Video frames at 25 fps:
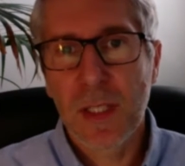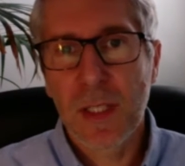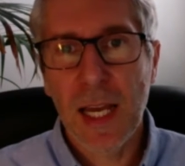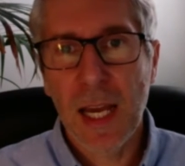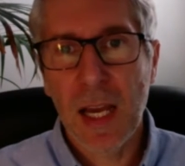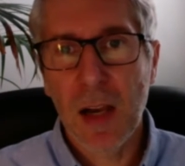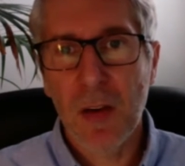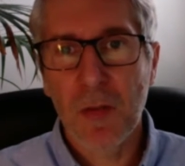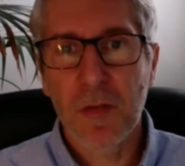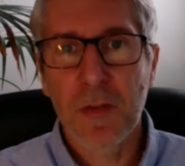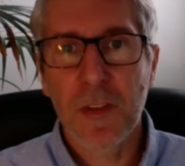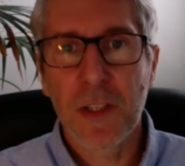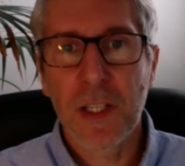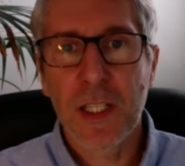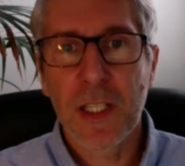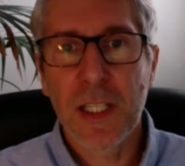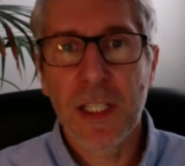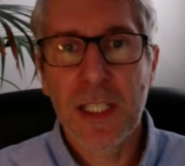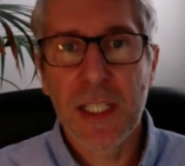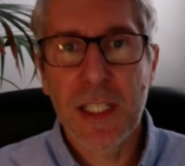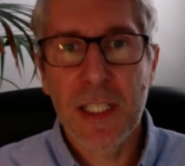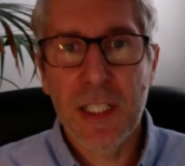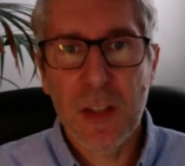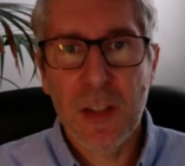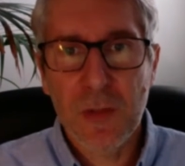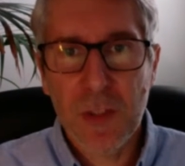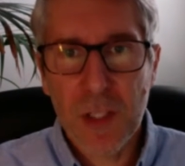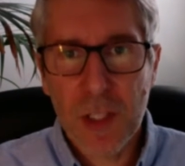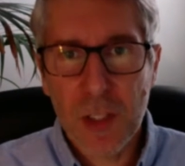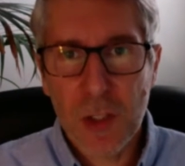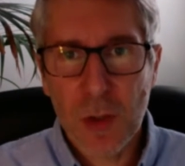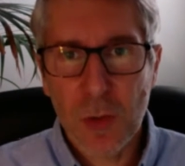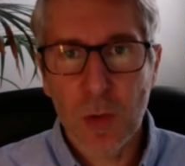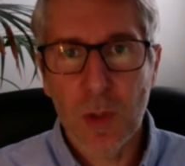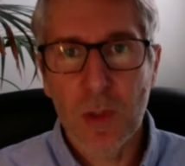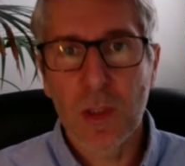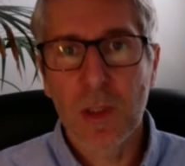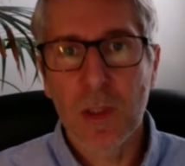outfit and an
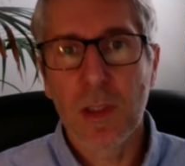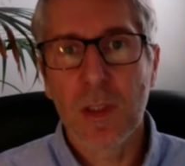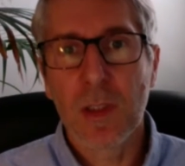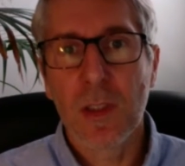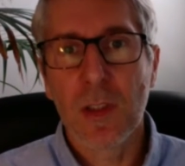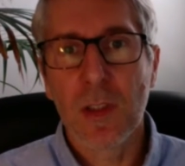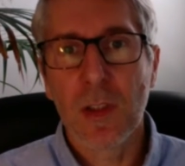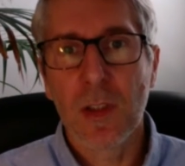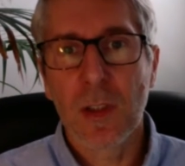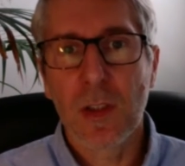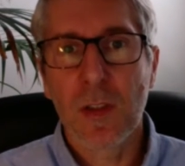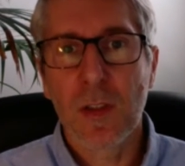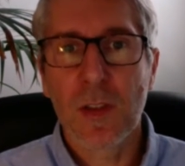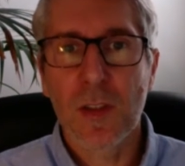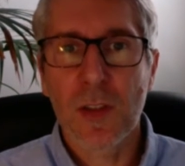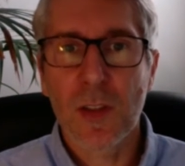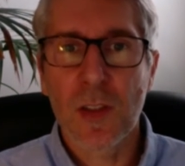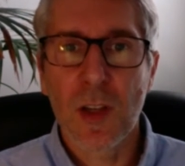individual look that's